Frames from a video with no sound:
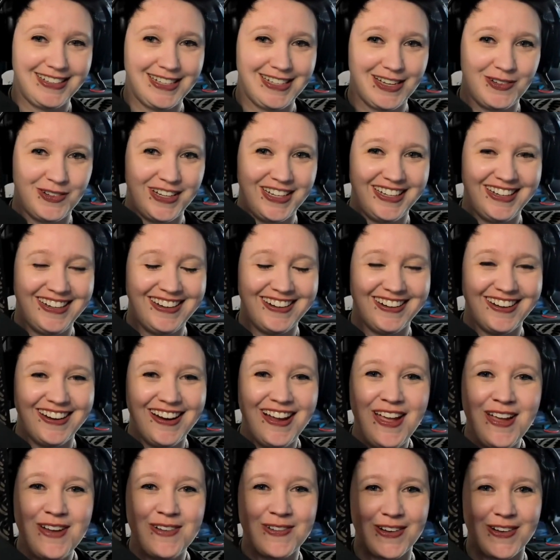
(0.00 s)
down in here
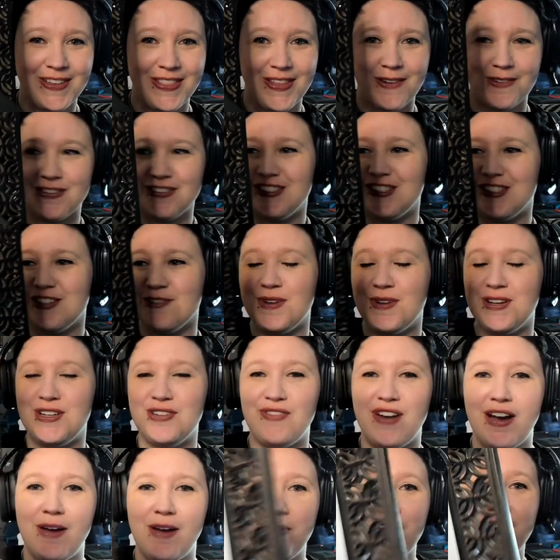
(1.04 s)
where there was too much
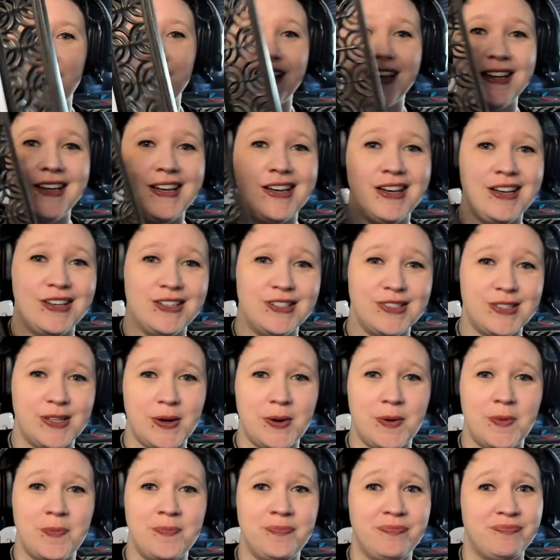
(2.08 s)
fabric.
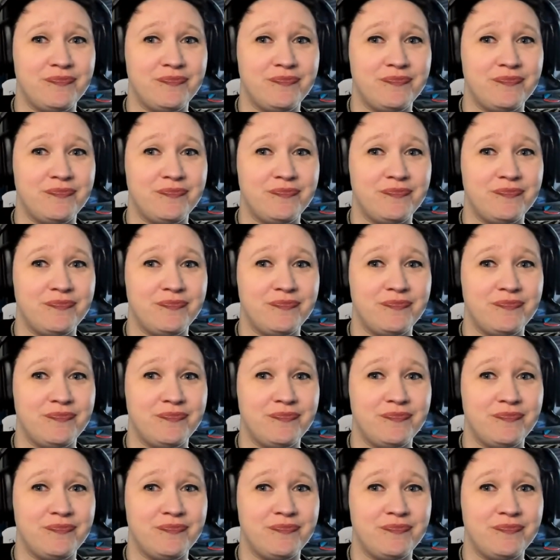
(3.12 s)
So